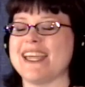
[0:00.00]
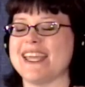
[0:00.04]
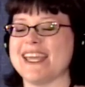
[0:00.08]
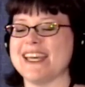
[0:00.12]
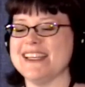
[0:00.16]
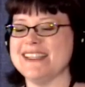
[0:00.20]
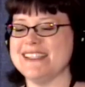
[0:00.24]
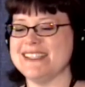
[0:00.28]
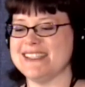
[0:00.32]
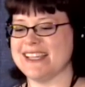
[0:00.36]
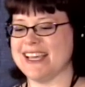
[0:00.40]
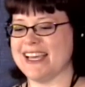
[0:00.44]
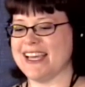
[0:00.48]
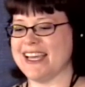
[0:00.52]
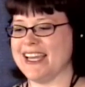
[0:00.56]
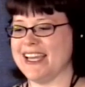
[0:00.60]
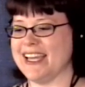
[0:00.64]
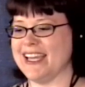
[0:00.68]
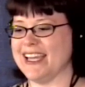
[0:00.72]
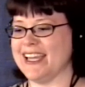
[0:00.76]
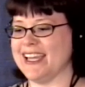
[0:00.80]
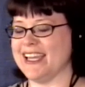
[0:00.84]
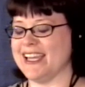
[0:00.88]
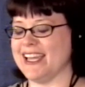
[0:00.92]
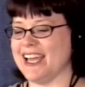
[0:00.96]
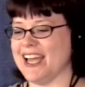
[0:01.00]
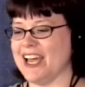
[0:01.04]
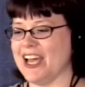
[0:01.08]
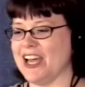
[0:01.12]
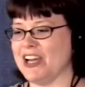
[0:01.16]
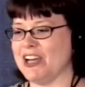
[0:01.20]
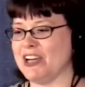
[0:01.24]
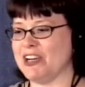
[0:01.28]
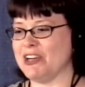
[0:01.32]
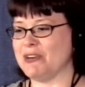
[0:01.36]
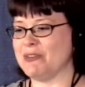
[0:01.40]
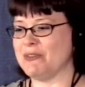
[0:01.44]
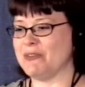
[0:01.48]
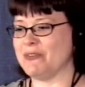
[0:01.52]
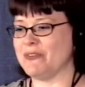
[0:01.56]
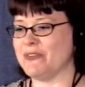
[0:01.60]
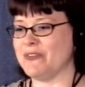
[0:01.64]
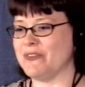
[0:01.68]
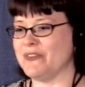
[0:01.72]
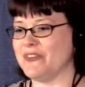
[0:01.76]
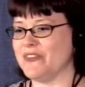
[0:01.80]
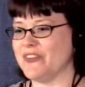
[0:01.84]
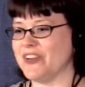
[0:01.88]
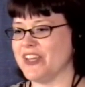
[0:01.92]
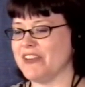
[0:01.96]
I guess I,
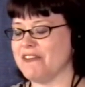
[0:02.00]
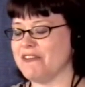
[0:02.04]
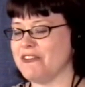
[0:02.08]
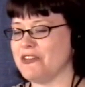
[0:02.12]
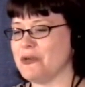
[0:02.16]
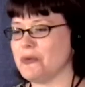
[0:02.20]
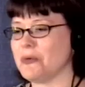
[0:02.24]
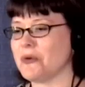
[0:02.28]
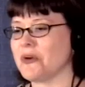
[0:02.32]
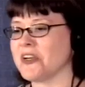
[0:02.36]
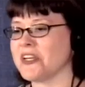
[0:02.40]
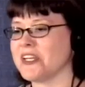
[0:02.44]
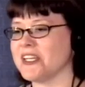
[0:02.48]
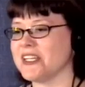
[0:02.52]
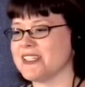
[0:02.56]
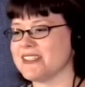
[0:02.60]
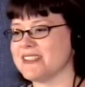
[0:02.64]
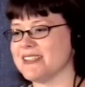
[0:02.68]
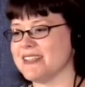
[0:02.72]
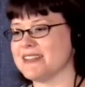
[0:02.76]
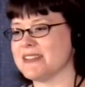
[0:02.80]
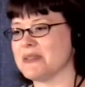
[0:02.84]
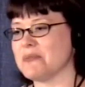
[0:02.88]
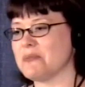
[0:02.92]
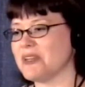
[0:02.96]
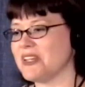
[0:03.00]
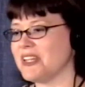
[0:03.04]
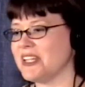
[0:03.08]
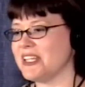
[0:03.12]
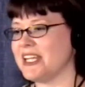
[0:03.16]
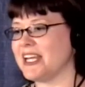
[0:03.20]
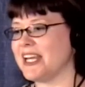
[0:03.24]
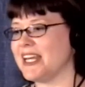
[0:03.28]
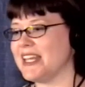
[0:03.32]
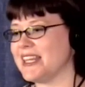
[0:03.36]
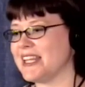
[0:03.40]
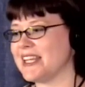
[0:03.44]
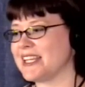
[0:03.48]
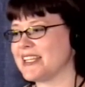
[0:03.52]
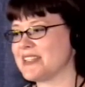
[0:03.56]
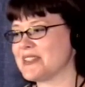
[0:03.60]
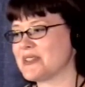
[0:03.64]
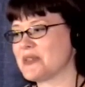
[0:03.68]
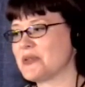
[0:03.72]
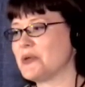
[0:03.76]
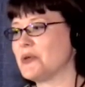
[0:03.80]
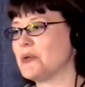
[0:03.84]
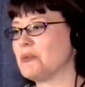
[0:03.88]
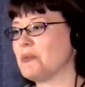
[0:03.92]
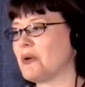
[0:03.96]
um, if you work in accessibility, I think
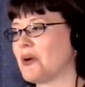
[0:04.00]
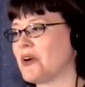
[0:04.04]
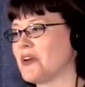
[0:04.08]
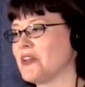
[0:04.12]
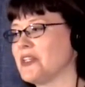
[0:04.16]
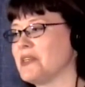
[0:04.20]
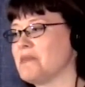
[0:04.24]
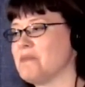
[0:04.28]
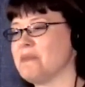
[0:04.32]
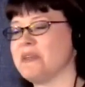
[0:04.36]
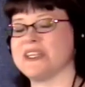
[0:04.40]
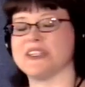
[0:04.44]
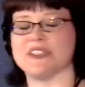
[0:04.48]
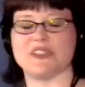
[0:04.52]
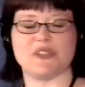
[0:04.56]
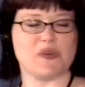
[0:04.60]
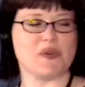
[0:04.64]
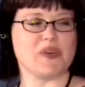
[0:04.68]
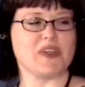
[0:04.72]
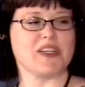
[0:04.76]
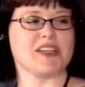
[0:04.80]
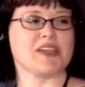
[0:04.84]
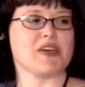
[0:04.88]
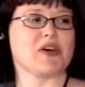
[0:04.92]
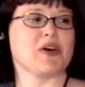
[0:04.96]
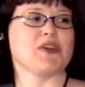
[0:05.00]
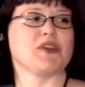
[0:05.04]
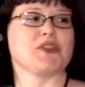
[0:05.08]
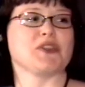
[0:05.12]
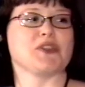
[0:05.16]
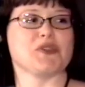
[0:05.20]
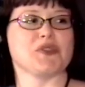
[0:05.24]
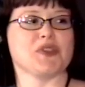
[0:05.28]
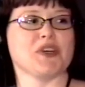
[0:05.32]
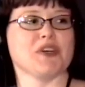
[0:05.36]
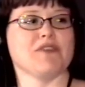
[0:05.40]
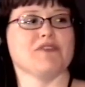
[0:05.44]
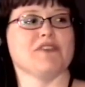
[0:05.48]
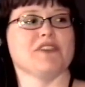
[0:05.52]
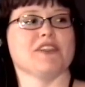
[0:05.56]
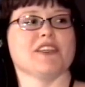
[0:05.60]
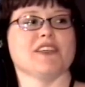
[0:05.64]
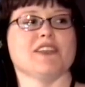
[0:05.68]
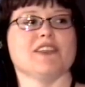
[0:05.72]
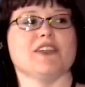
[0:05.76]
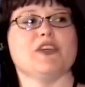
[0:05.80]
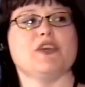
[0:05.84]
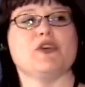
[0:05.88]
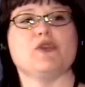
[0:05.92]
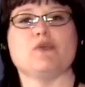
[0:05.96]
it's cool partly because you get to call yourself
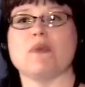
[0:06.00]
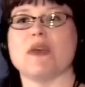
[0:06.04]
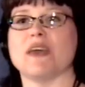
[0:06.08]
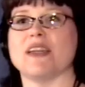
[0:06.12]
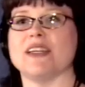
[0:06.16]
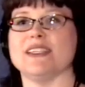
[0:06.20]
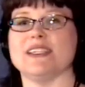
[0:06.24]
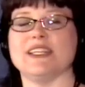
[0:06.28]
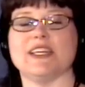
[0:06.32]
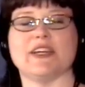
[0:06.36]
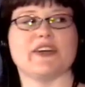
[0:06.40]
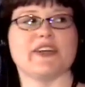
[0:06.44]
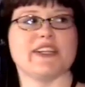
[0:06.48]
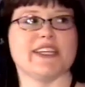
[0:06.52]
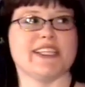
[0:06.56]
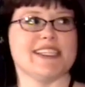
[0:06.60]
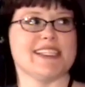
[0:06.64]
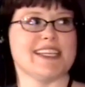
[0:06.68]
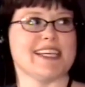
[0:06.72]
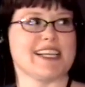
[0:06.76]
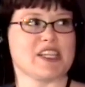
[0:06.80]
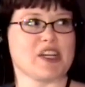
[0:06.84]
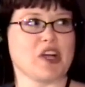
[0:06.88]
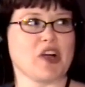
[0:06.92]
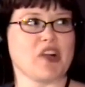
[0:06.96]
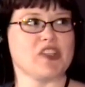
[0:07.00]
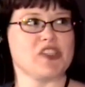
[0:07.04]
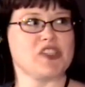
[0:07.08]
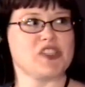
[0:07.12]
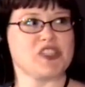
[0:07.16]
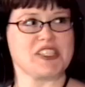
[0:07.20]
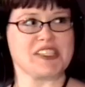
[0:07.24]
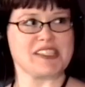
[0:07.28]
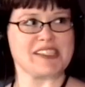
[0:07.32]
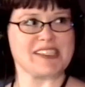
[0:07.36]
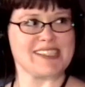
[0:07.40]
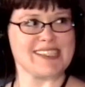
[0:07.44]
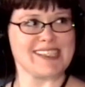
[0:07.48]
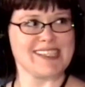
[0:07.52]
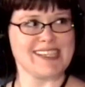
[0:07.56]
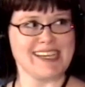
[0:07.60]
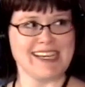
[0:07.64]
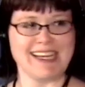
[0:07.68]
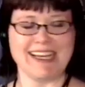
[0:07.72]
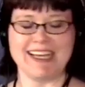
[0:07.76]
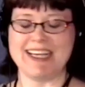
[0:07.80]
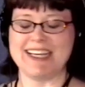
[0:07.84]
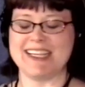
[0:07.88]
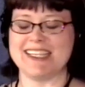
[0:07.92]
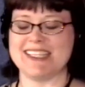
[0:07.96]
a humanitarian technologist.
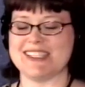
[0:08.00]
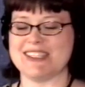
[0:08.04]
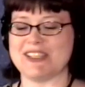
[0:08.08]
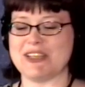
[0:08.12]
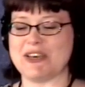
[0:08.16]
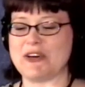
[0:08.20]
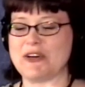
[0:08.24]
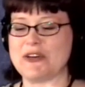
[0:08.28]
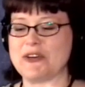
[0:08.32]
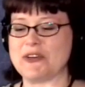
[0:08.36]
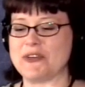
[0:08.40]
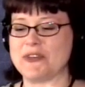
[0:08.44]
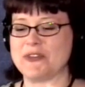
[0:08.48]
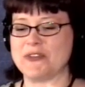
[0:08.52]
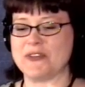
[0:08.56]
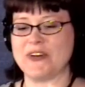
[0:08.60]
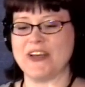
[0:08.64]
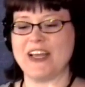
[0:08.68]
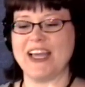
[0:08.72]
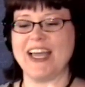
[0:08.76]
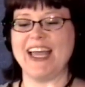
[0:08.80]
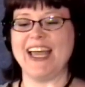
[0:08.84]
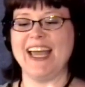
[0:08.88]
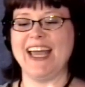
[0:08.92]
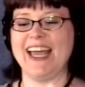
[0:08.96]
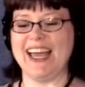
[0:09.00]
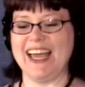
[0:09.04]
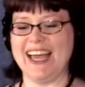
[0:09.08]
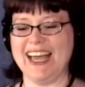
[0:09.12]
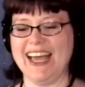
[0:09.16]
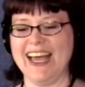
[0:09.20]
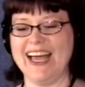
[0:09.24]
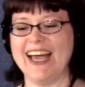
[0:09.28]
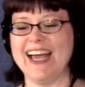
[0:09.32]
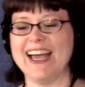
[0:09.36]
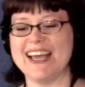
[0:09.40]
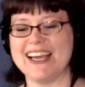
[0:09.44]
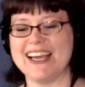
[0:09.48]
So that is very cool.